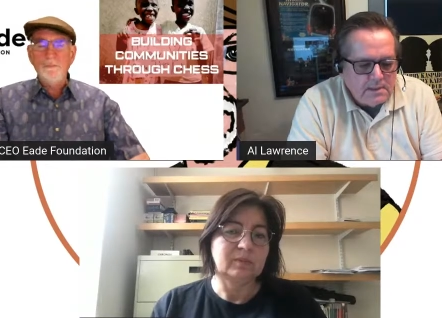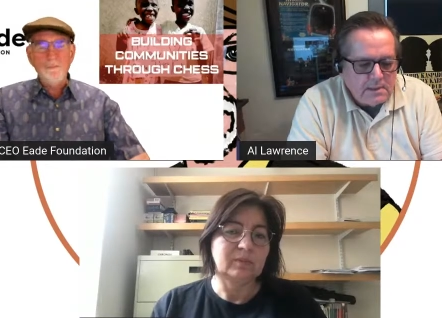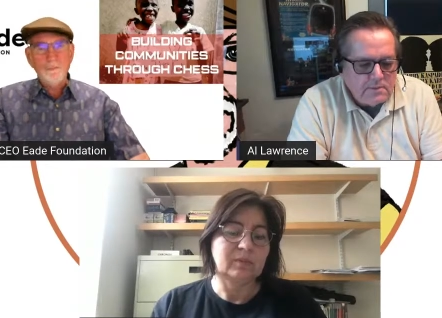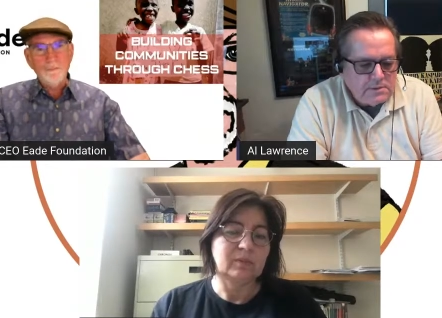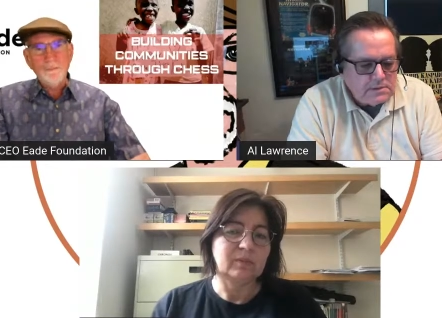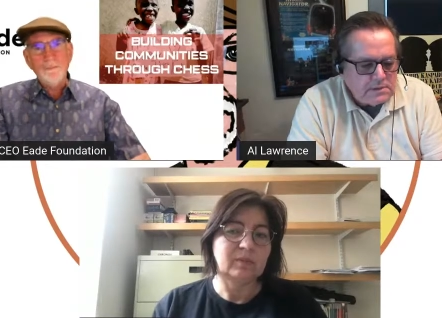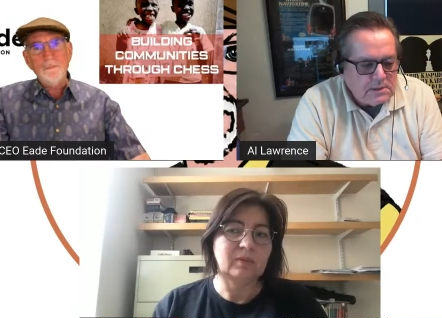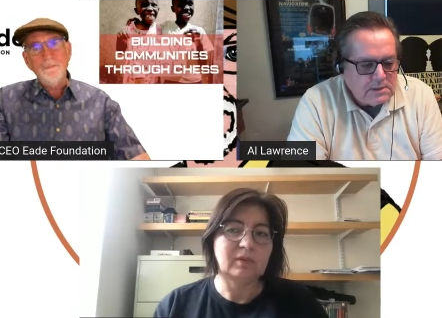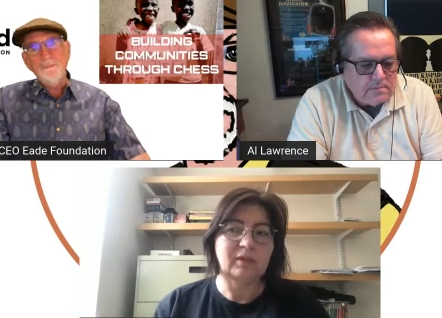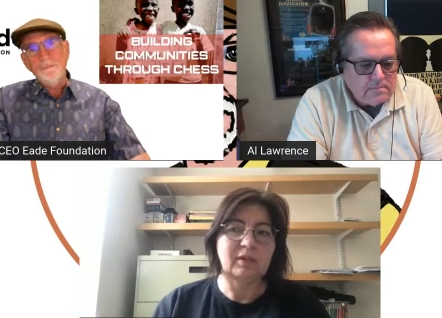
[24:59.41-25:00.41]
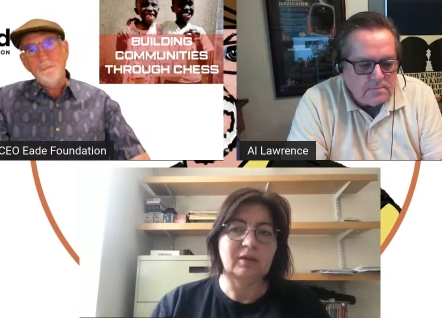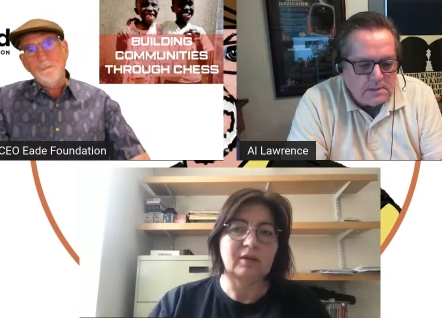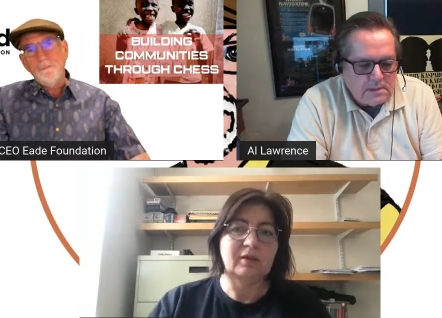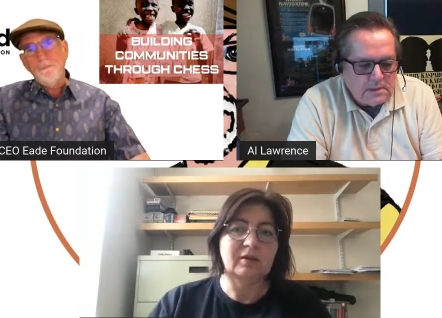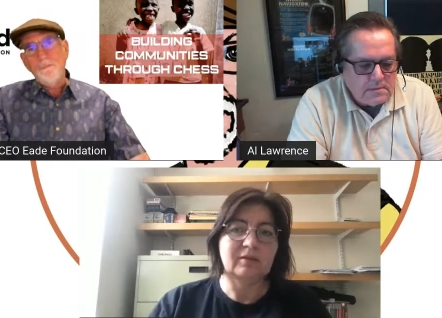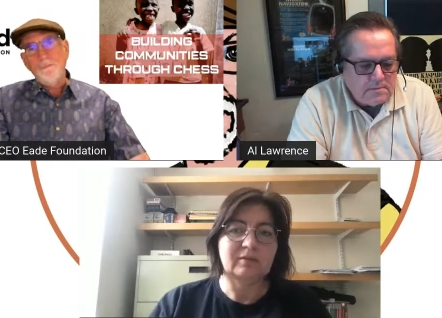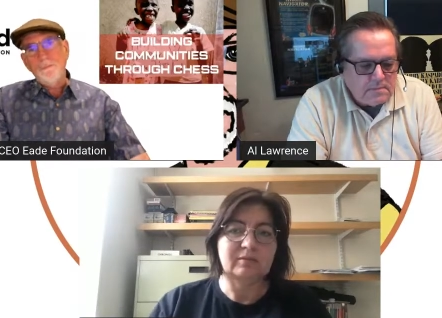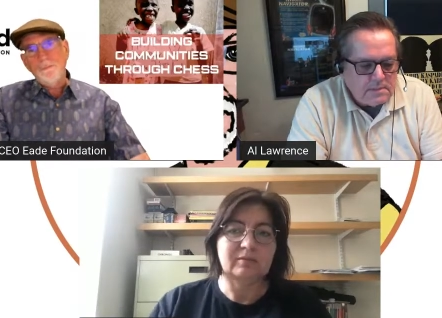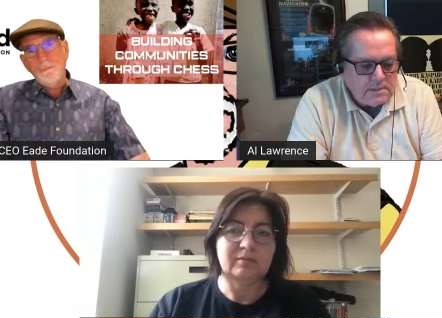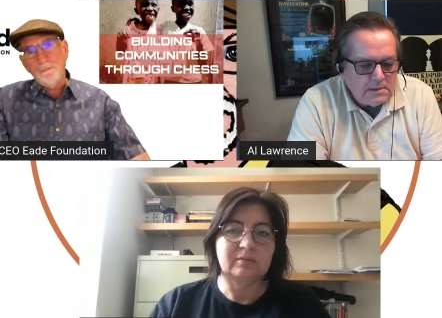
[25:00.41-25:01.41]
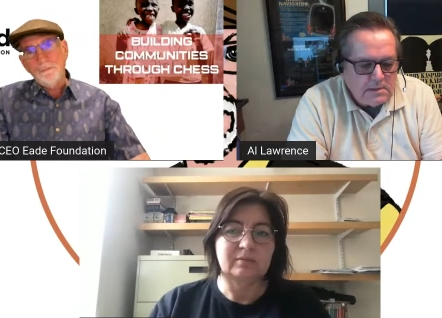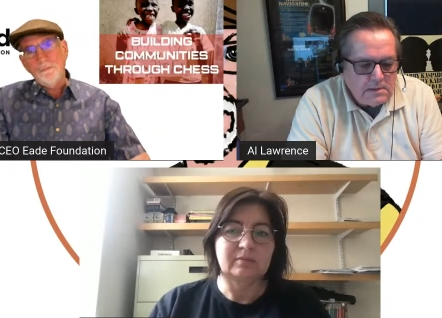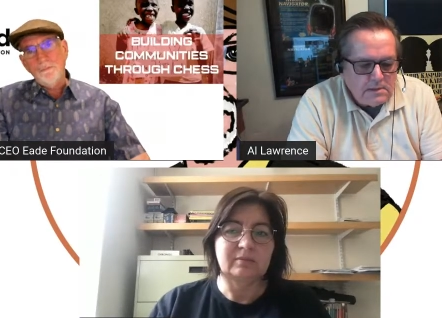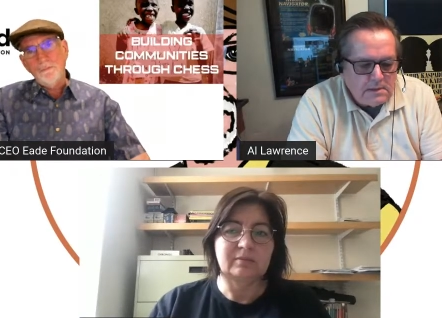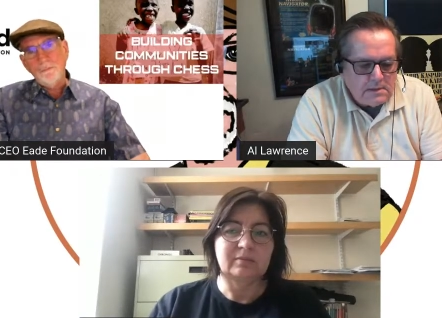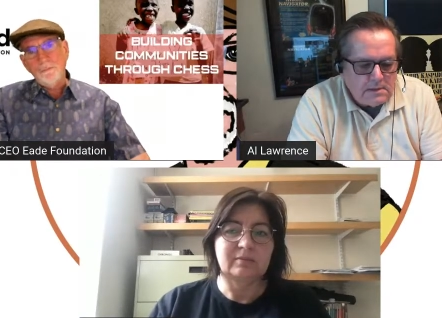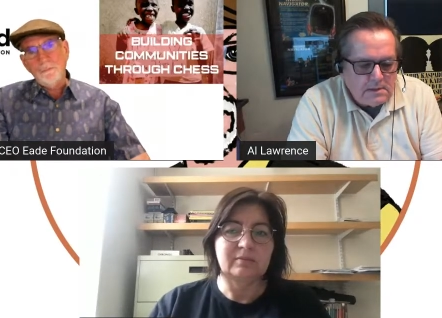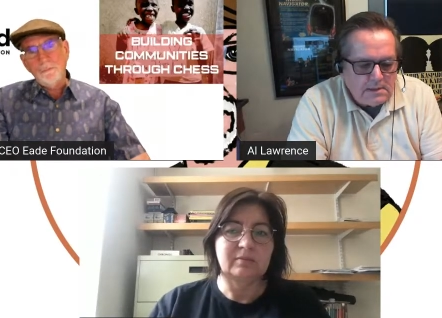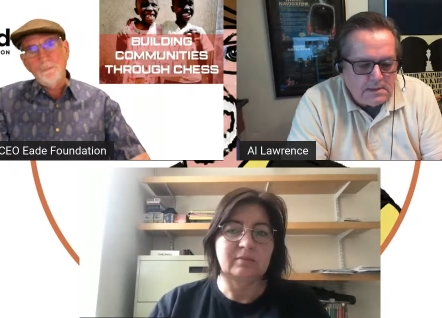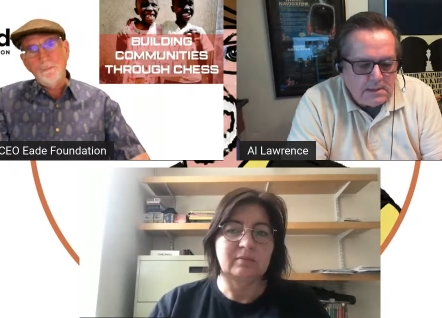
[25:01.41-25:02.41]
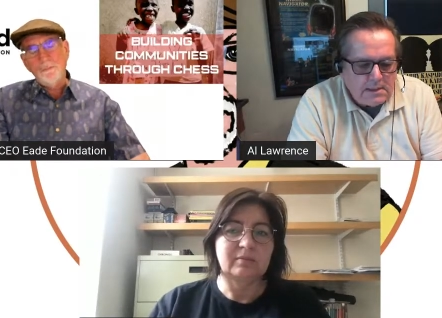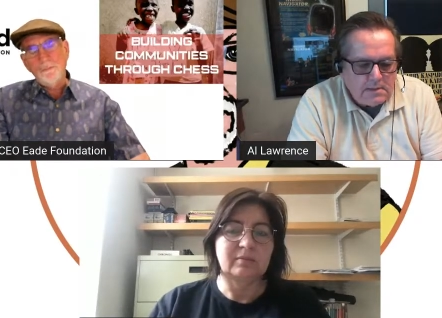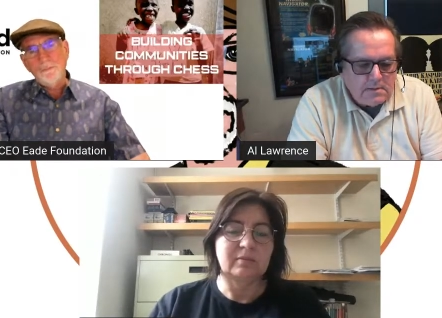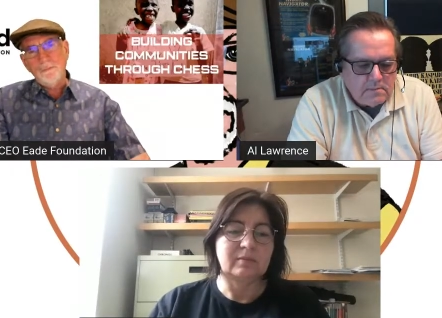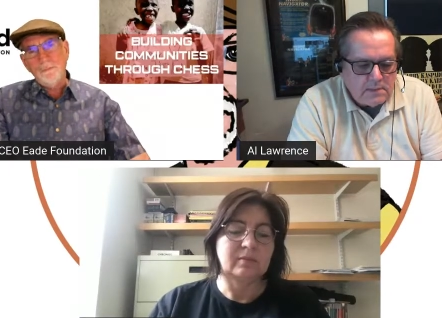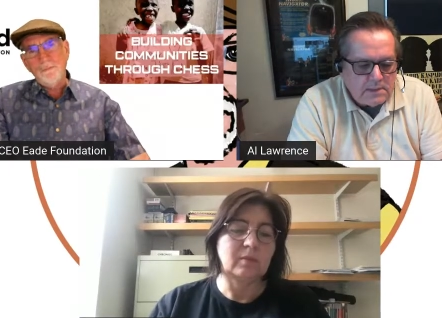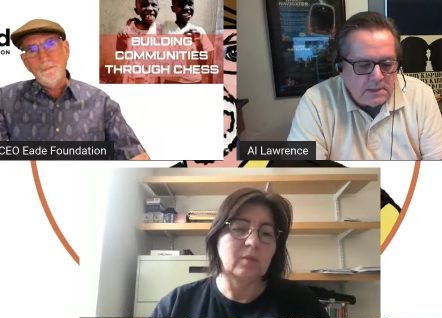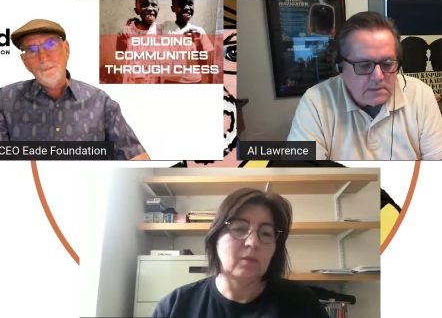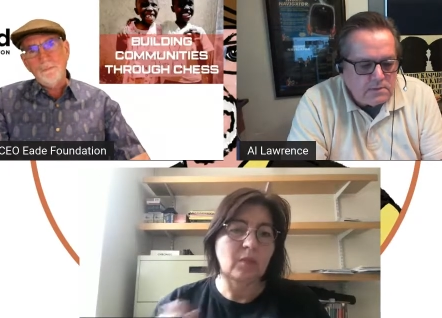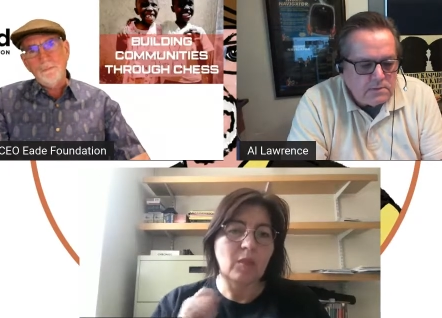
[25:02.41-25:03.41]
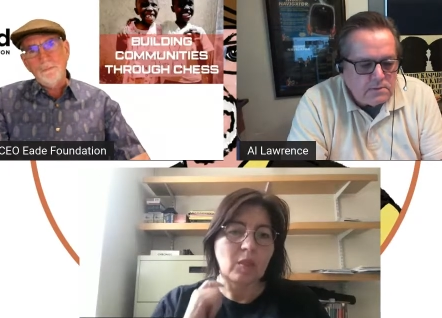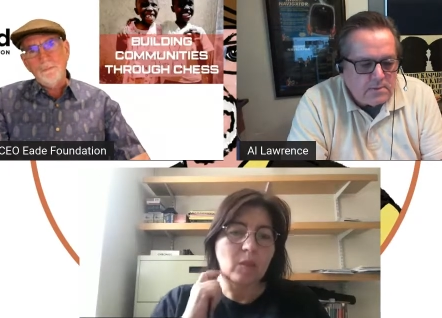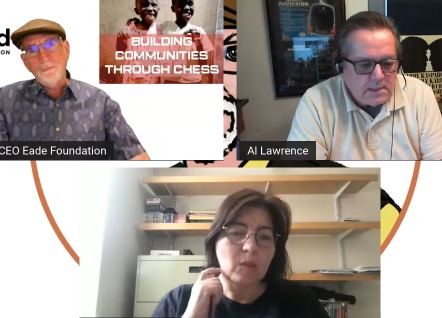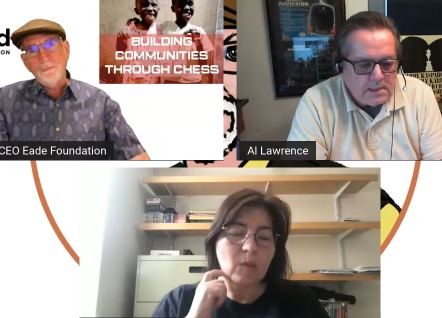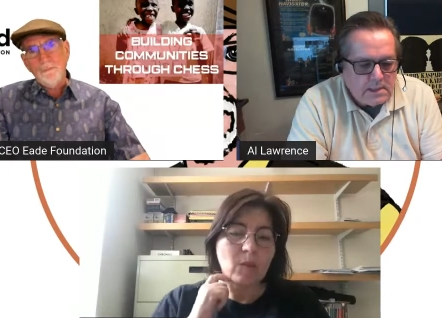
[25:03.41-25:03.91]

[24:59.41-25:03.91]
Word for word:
Speaker 1: that was um, um, in, in in tandem with Dr. Dubeck,